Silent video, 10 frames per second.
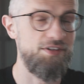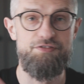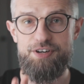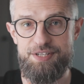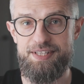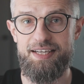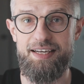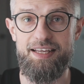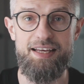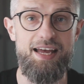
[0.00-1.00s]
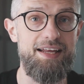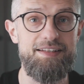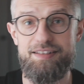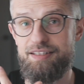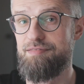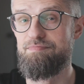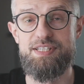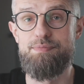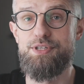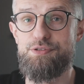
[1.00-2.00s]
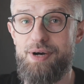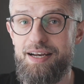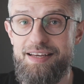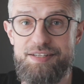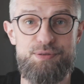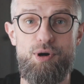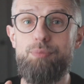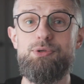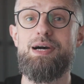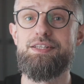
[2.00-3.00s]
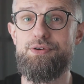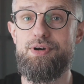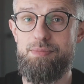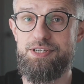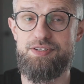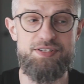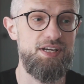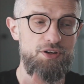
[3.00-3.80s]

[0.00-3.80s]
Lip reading: The first technique and the simplest one is to optimize your images.